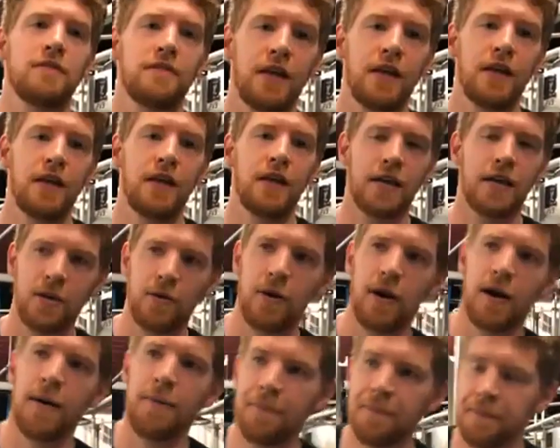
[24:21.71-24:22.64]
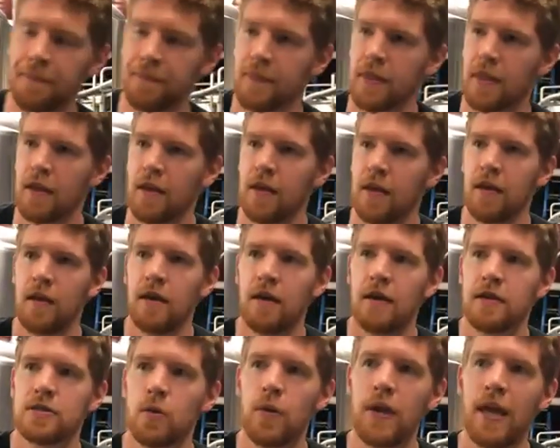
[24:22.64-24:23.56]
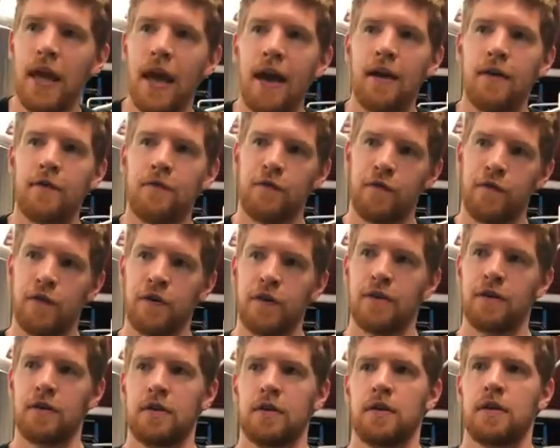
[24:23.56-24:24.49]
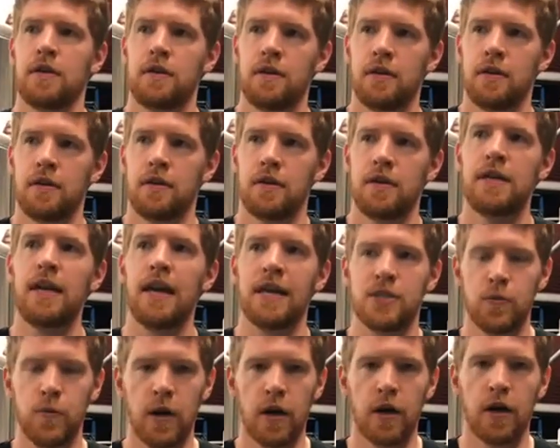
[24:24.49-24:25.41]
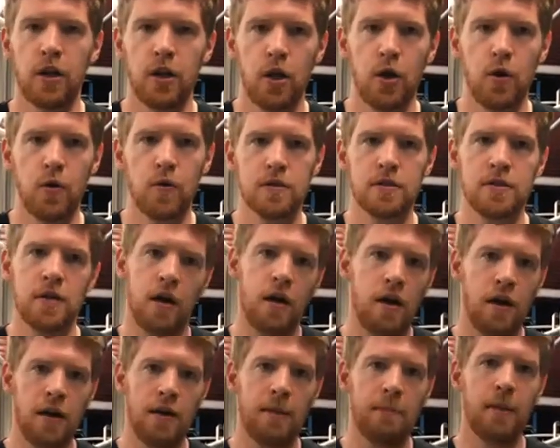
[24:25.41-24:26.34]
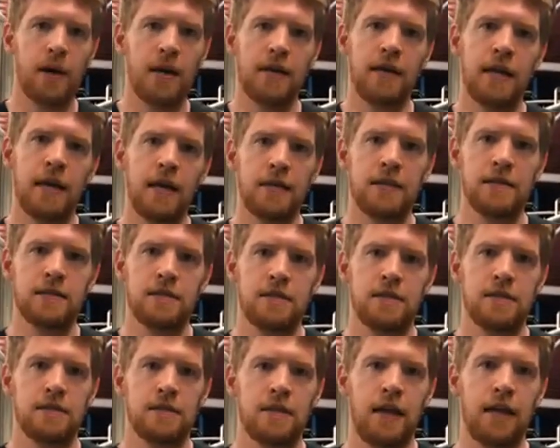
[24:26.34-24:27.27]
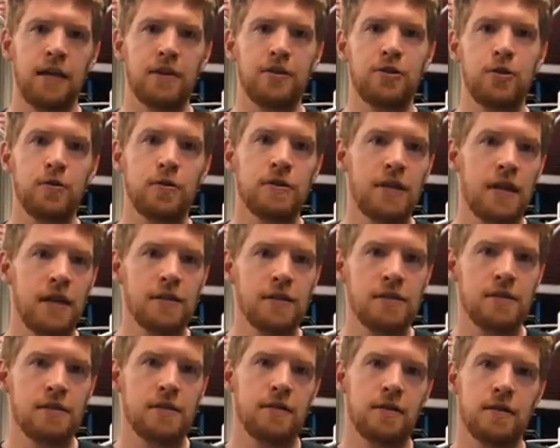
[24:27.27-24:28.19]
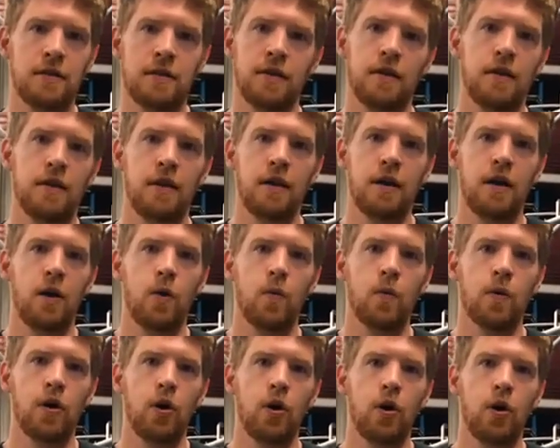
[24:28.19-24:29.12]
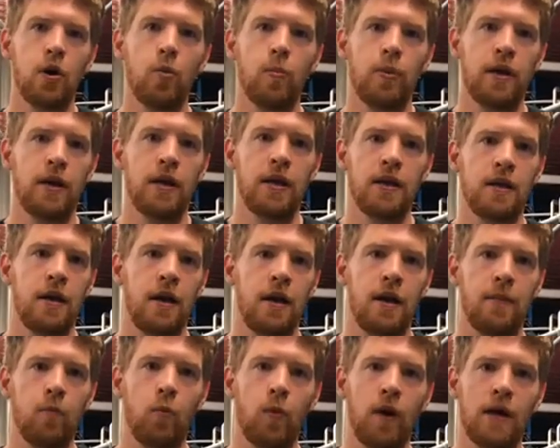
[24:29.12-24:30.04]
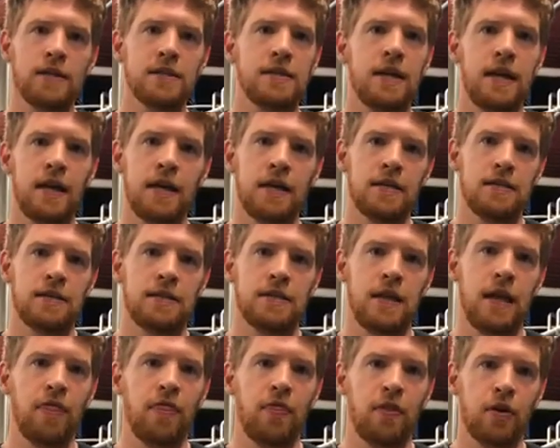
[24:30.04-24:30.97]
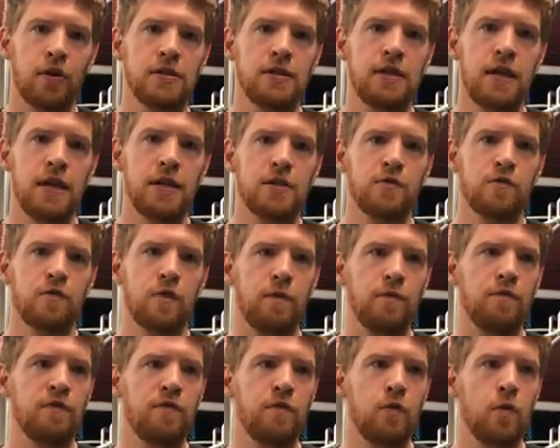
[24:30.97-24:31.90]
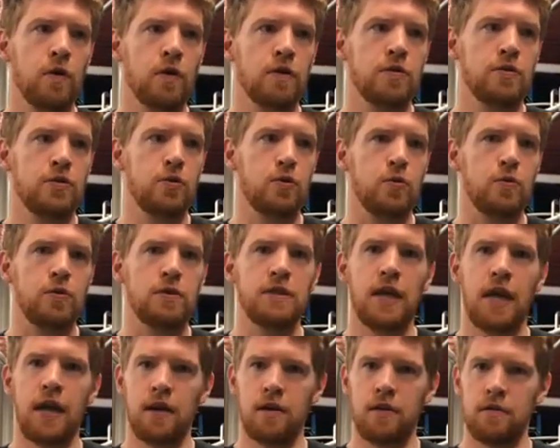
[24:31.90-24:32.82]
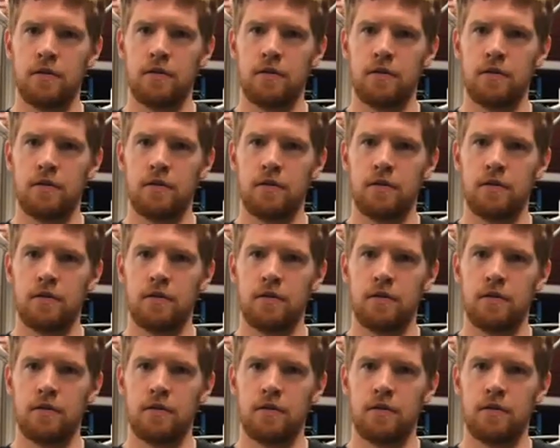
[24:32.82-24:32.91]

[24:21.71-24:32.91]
Thank you. So we have, yes, we are closed on Mondays and Tuesdays. We're open Wednesdays and Thursdays from 4 to 10.